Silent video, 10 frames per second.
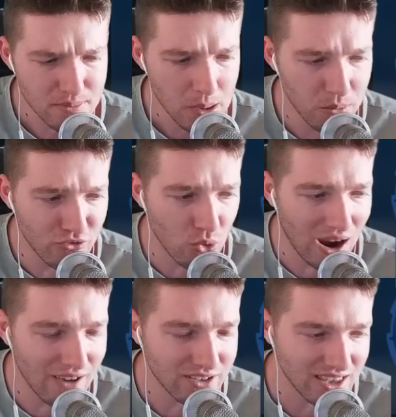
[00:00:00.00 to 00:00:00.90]
before
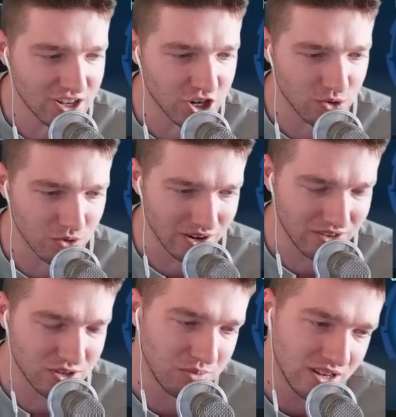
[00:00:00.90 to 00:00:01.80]
having that General
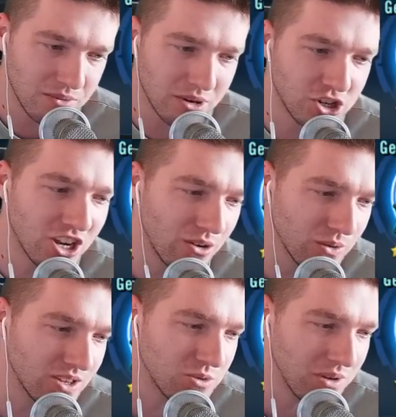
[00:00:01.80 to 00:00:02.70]
Grievous, but
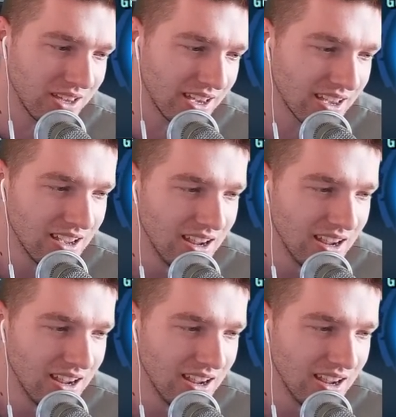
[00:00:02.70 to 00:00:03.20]
generally speaking,